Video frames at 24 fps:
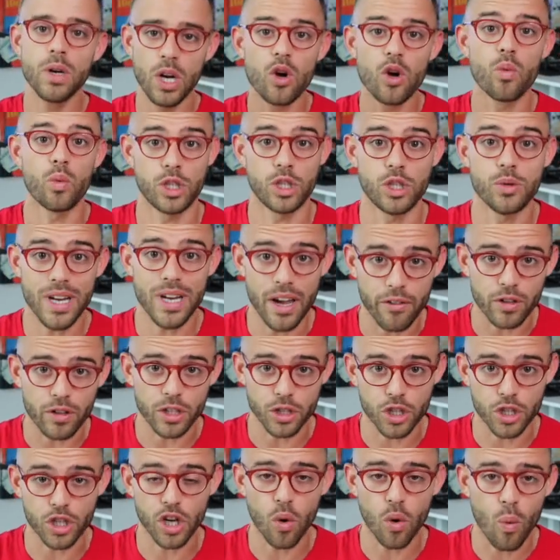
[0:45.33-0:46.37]
which you definitely
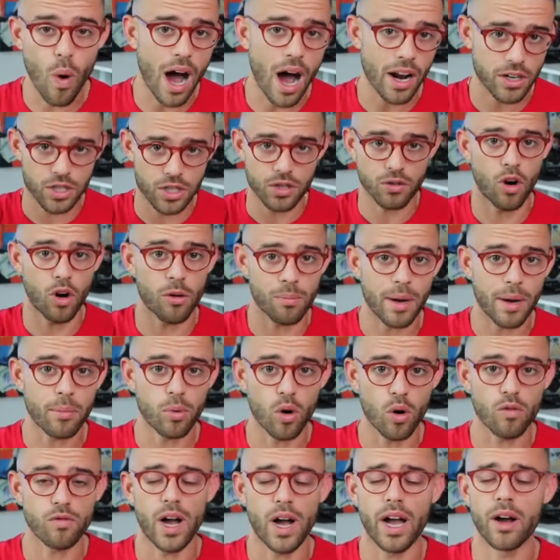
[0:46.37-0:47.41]
should go watch, they're on my
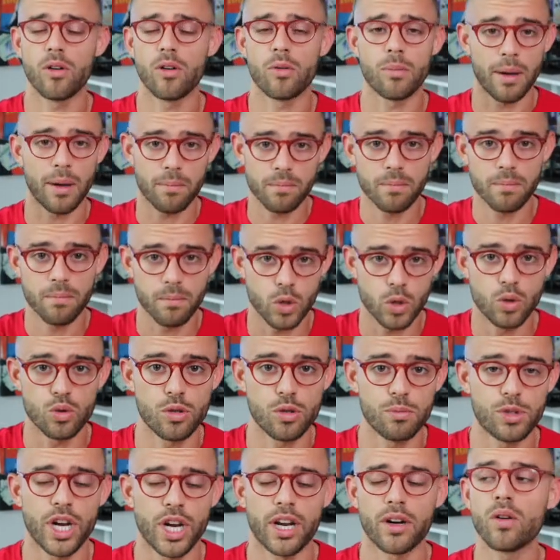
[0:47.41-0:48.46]
profile on my YouTube
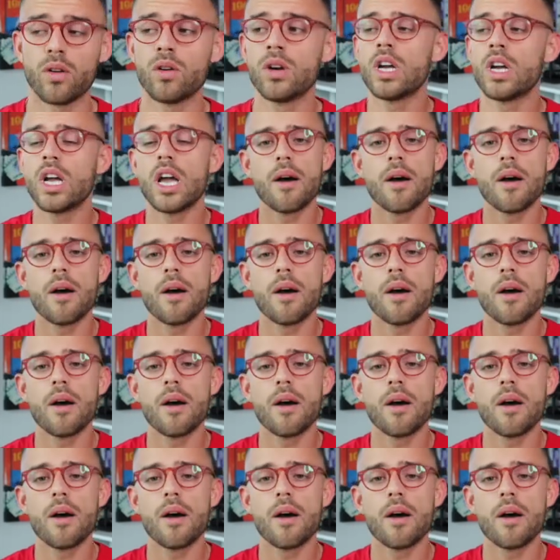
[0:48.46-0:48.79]
channel.